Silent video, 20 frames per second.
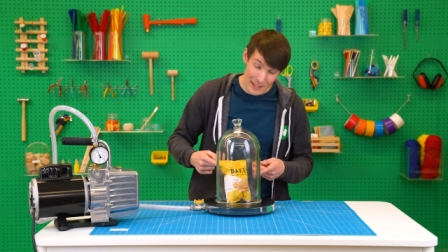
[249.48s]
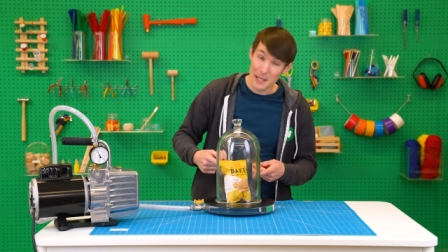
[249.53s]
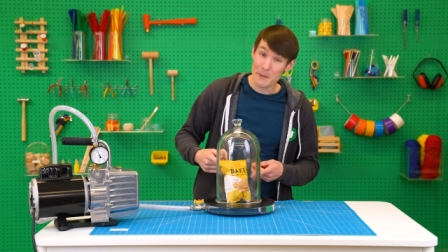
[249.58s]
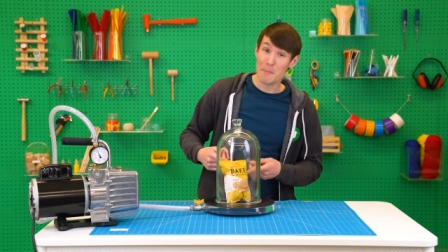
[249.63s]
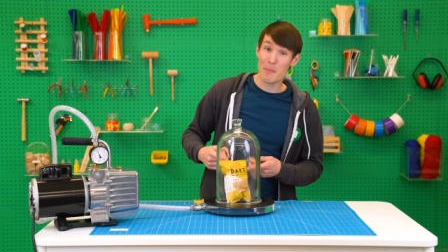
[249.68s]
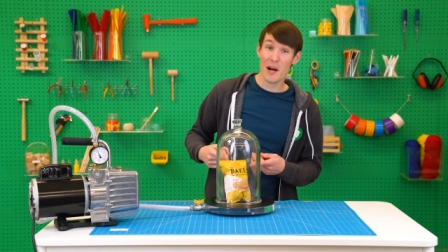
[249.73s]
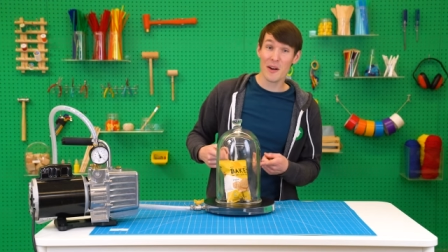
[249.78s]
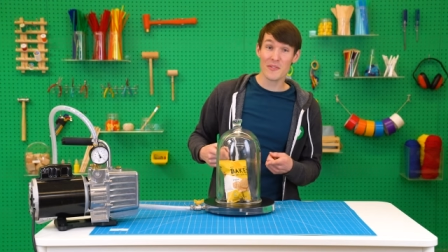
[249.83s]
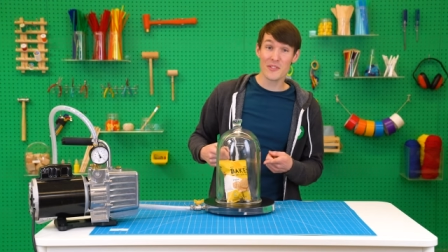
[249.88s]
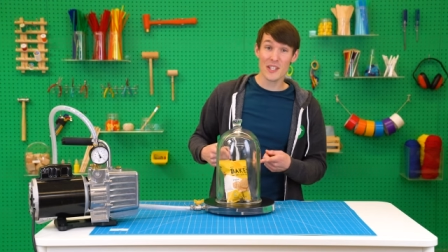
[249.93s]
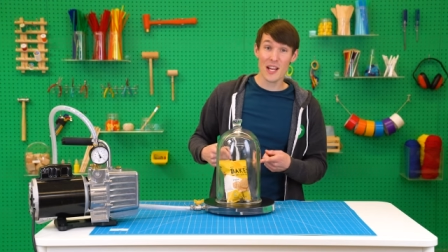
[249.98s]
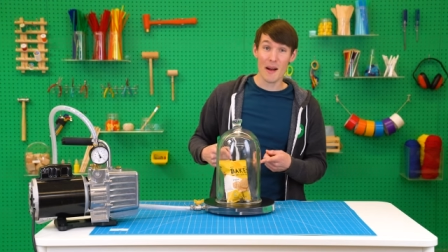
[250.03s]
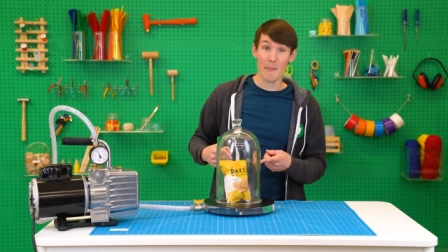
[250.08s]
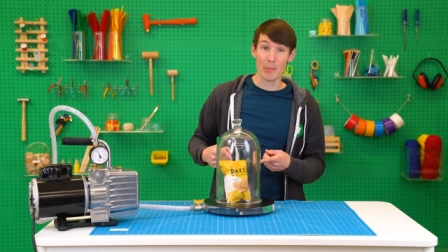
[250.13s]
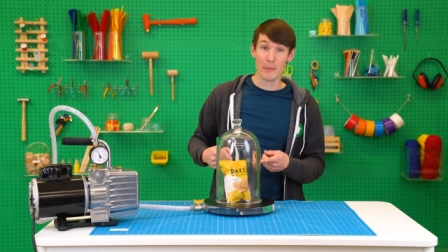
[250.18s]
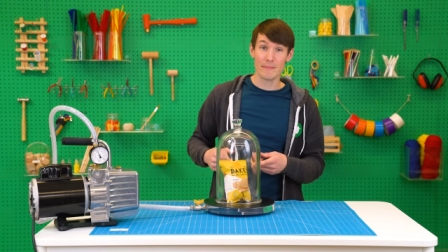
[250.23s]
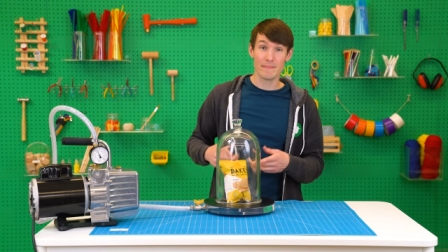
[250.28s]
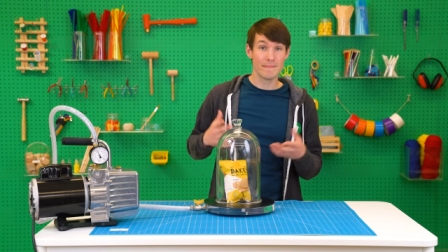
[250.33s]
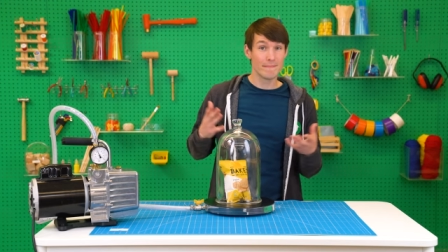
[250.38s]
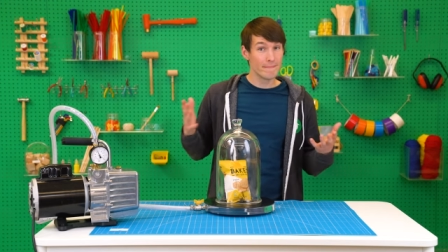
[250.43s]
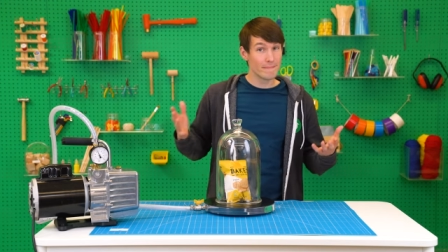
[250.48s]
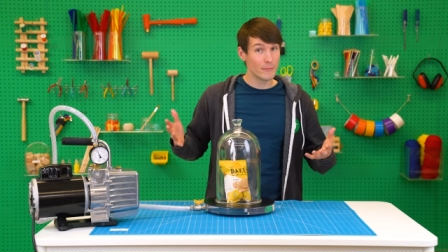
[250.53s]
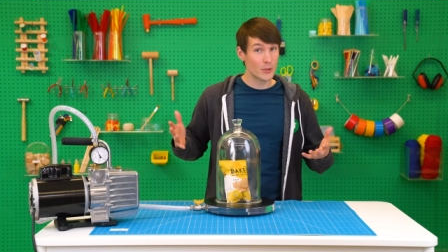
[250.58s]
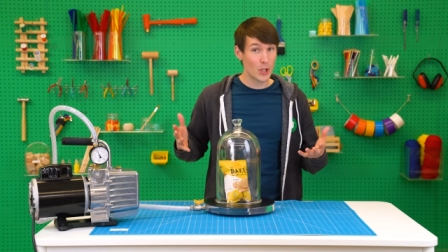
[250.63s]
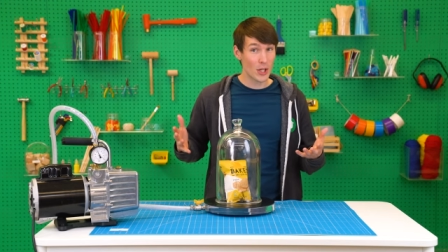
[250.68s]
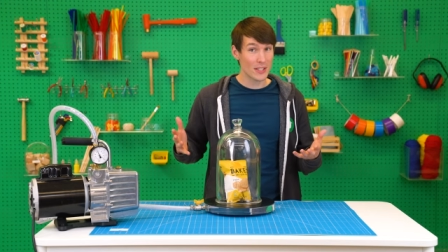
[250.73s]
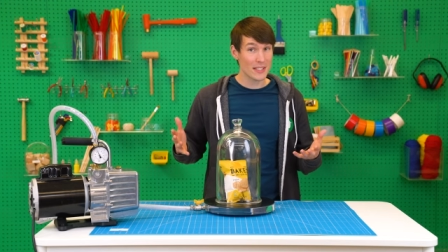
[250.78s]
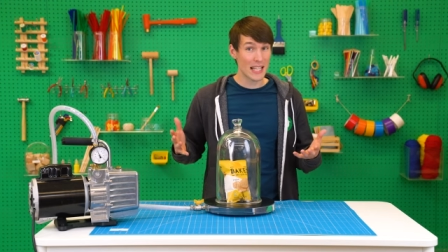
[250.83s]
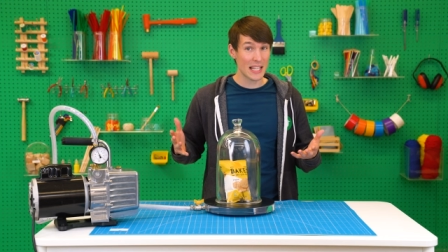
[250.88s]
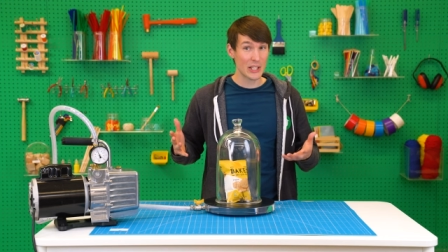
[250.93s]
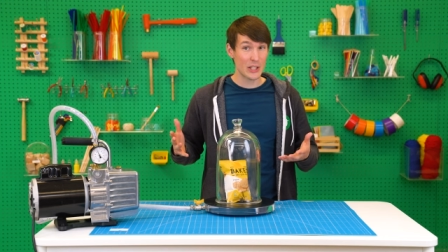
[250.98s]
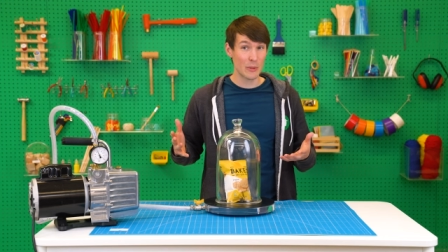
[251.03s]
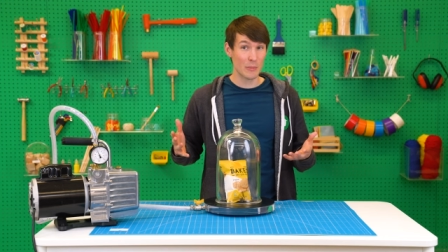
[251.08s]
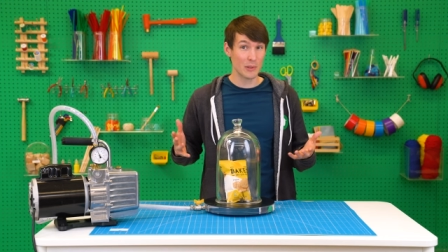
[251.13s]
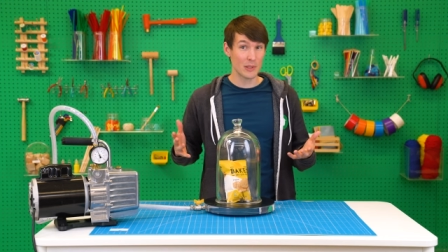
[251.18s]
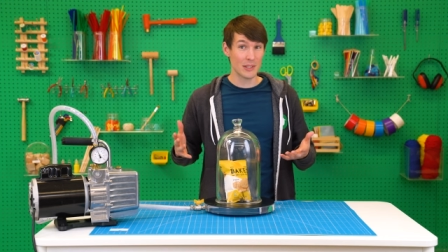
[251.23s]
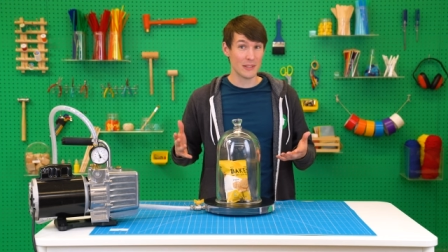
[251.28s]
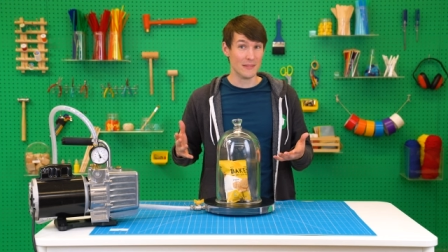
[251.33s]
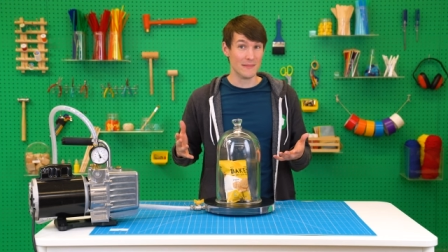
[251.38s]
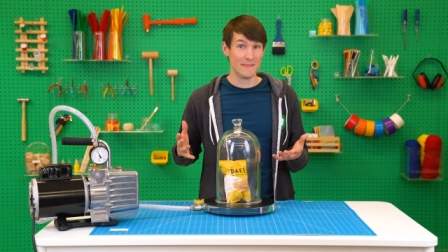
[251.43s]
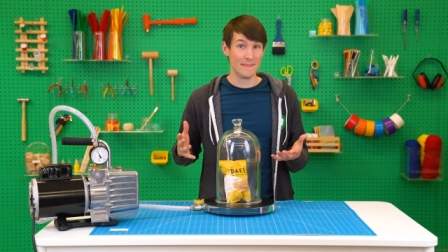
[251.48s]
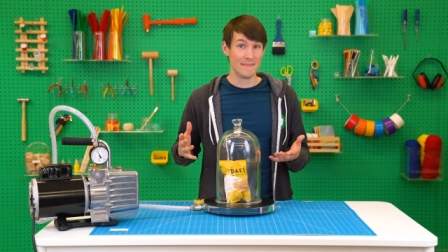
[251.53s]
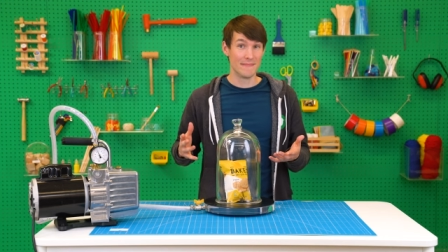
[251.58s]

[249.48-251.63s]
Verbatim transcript: It puffs up, just like your balloon.